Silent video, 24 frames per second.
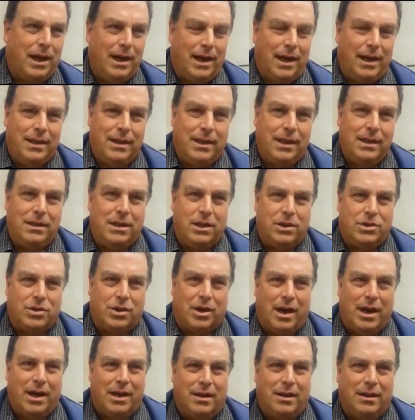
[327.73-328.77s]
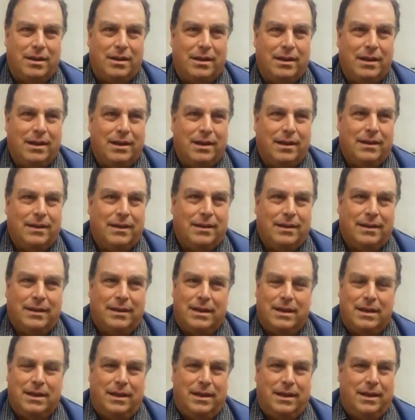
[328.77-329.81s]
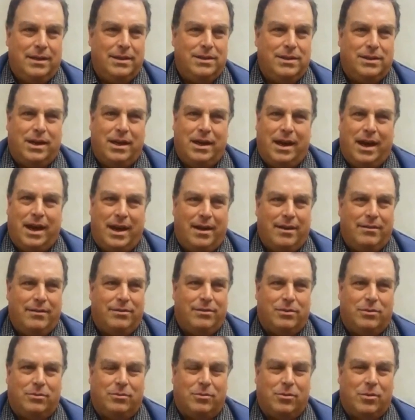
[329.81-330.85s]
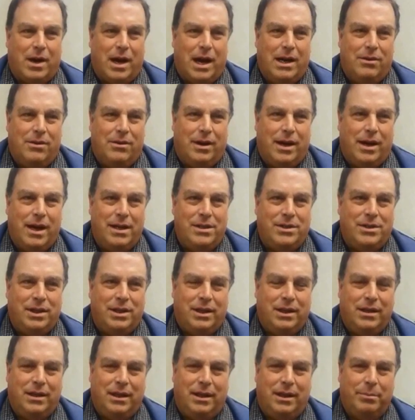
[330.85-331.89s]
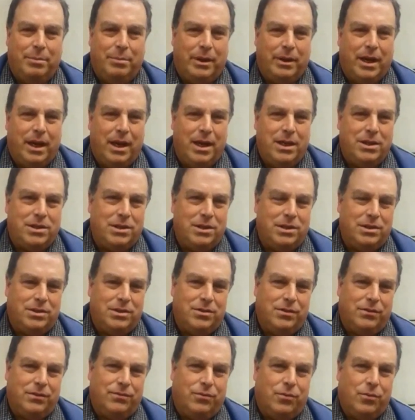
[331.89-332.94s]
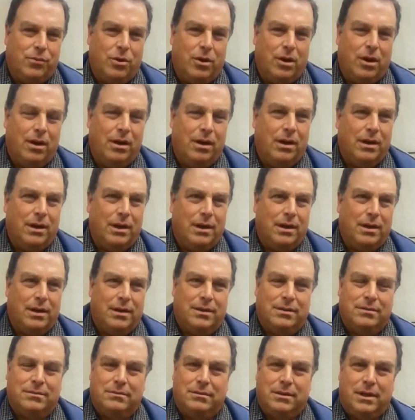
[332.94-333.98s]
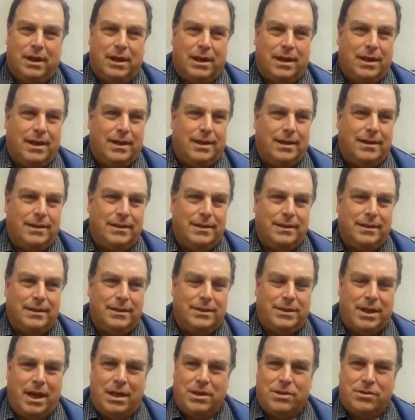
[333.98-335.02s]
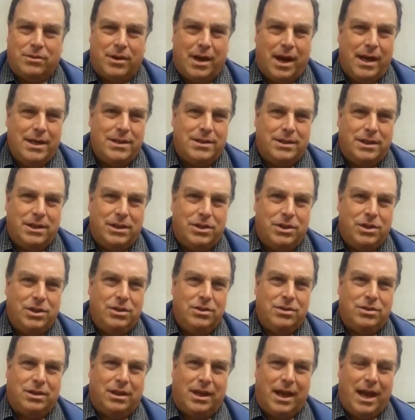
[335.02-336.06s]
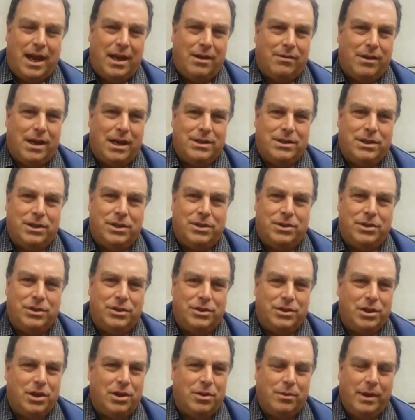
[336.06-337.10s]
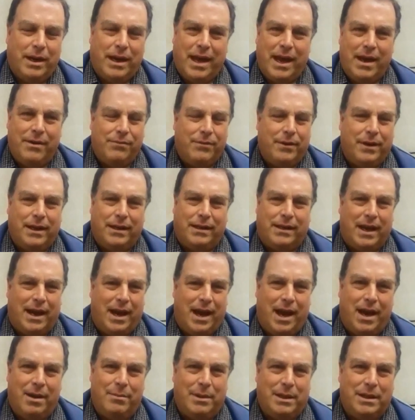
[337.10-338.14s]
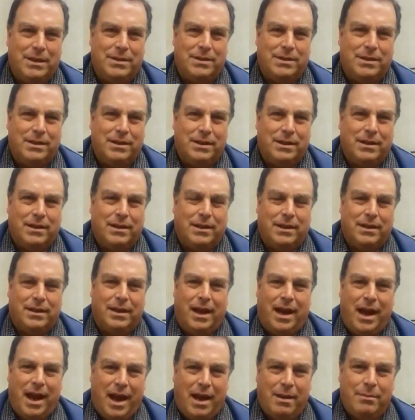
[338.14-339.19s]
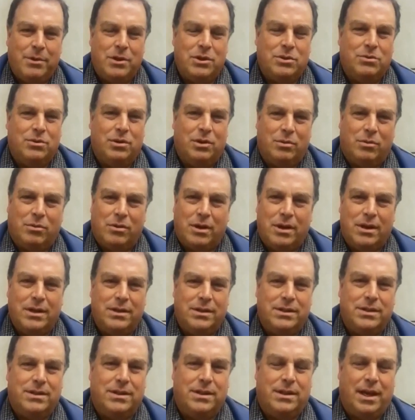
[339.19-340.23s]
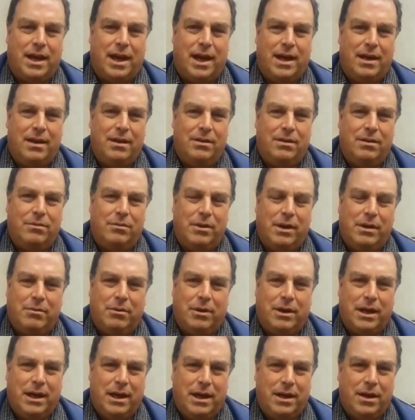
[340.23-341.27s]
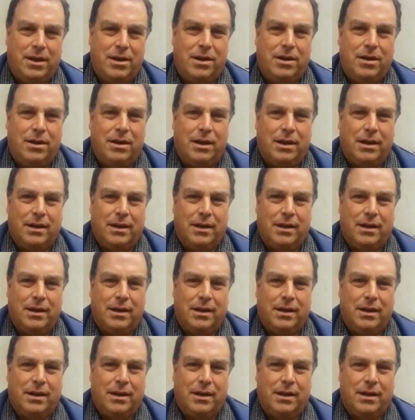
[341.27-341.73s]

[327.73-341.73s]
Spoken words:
I think the trial is going to have wide-ranging implications for states' rights issues, land rights issues. You know, we can't forget the Hammonds. The Hammonds were the ones that we were here.